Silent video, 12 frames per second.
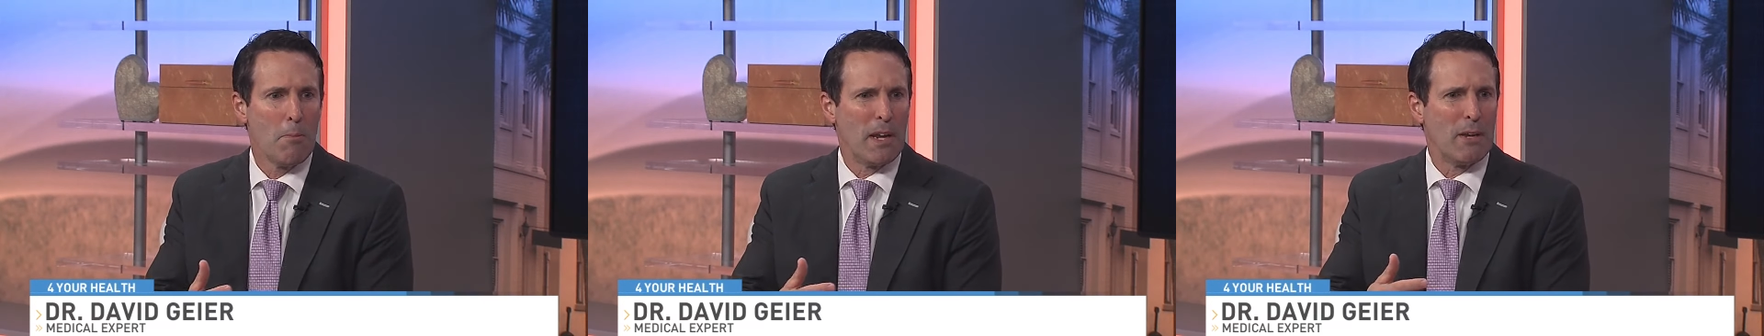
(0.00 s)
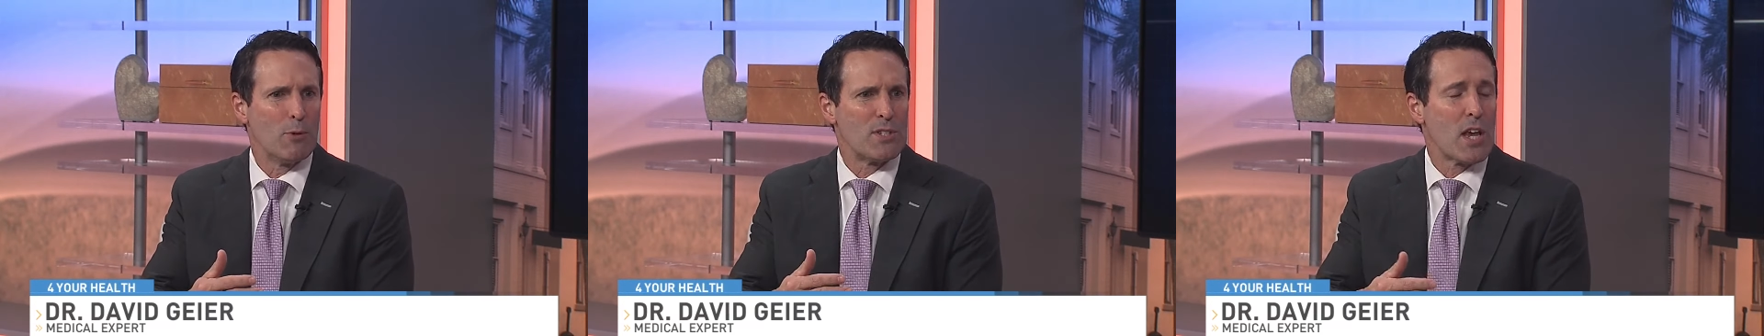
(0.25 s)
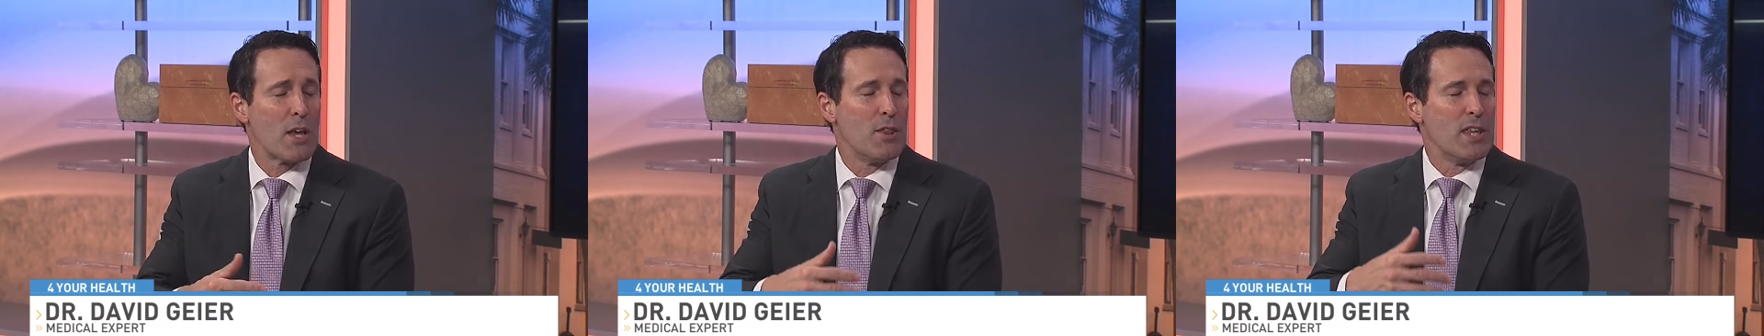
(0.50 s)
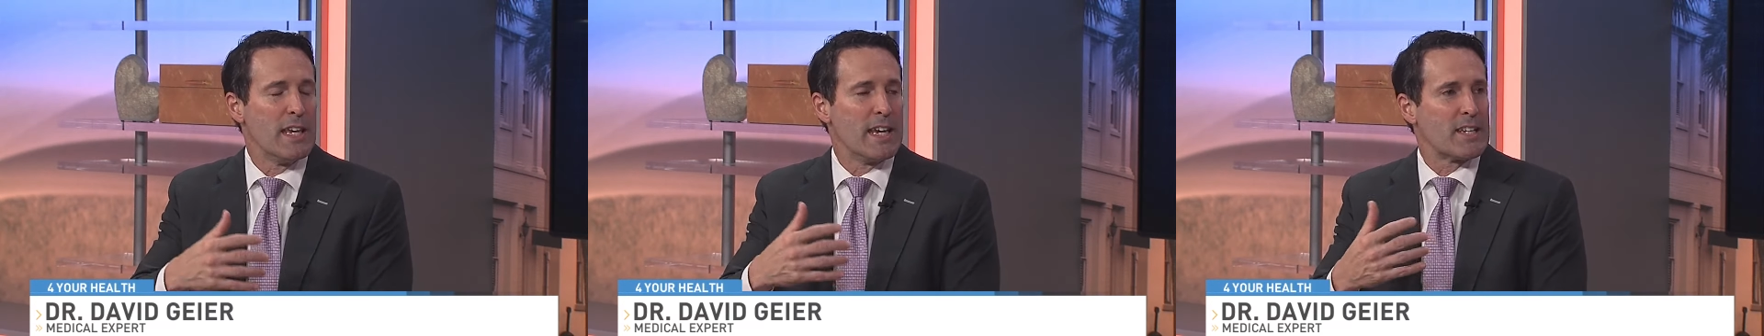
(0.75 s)
but it was
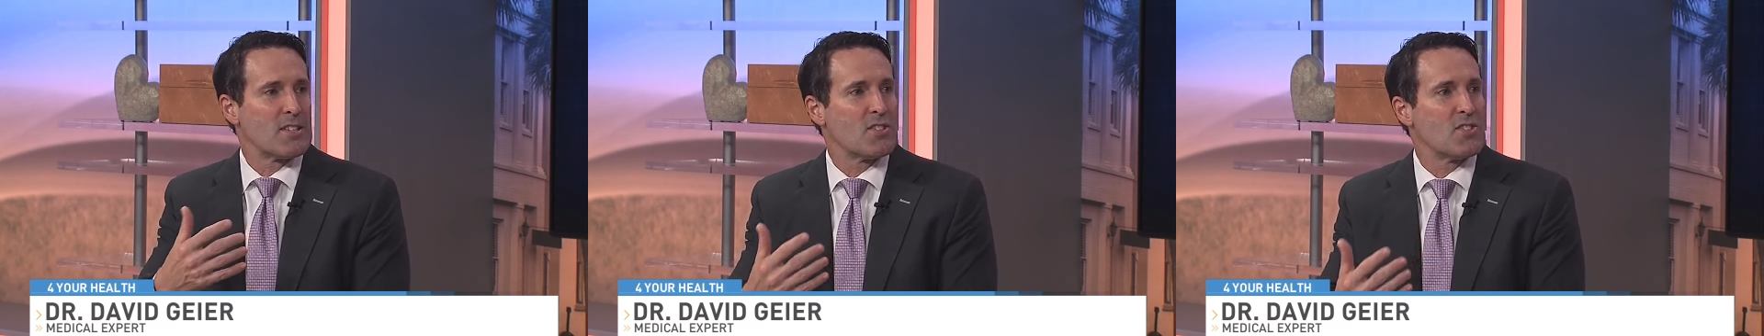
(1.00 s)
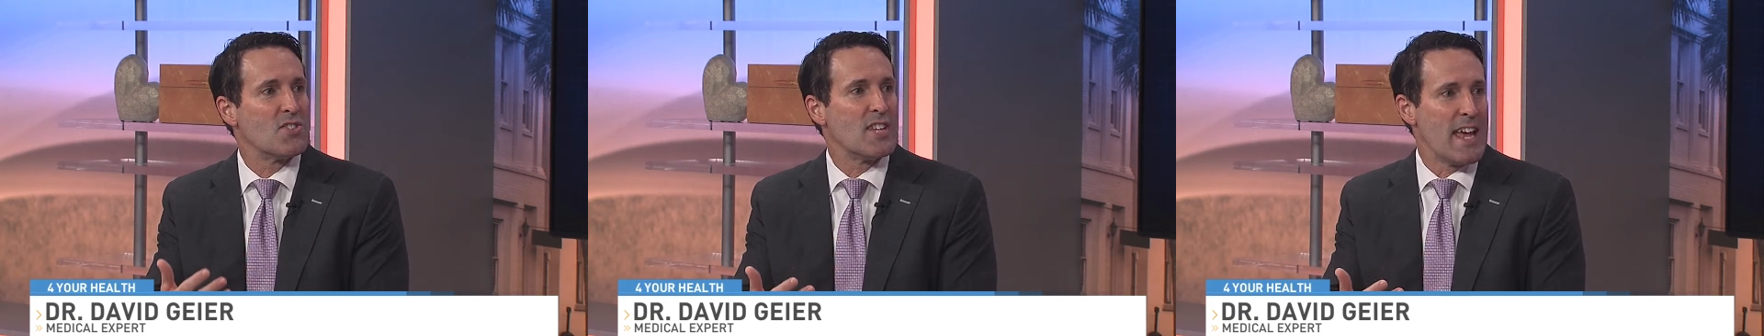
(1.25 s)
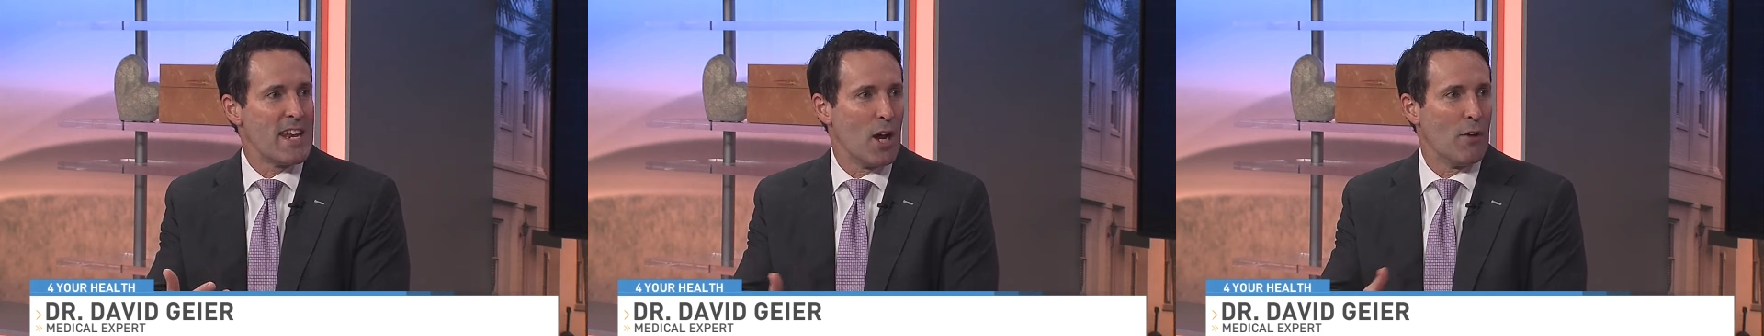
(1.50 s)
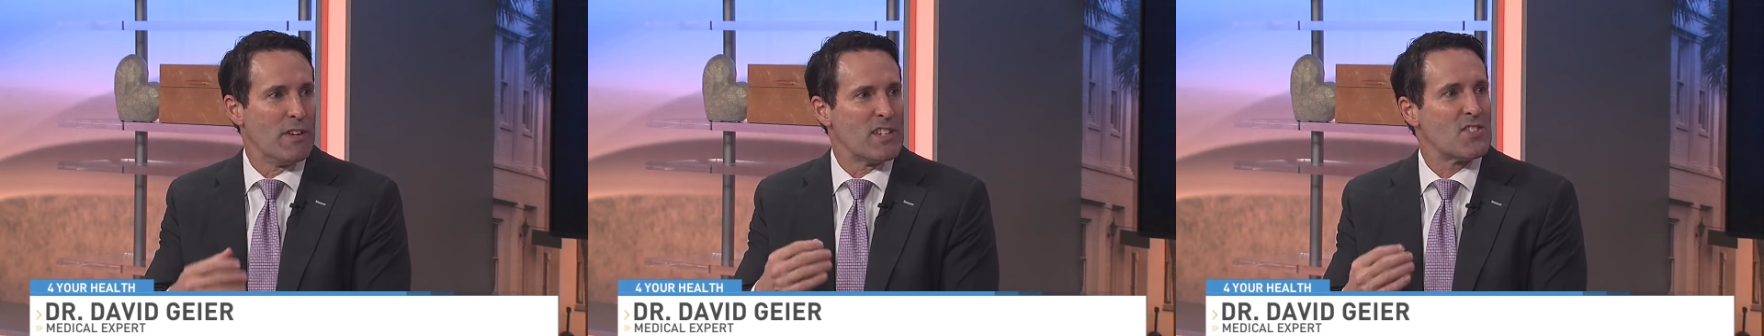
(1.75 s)
the extent
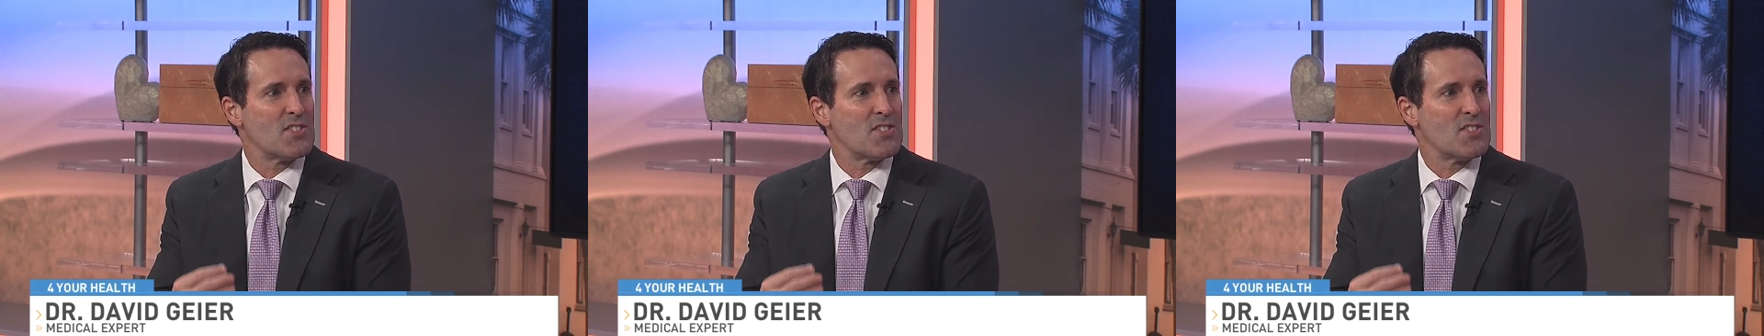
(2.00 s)
of it.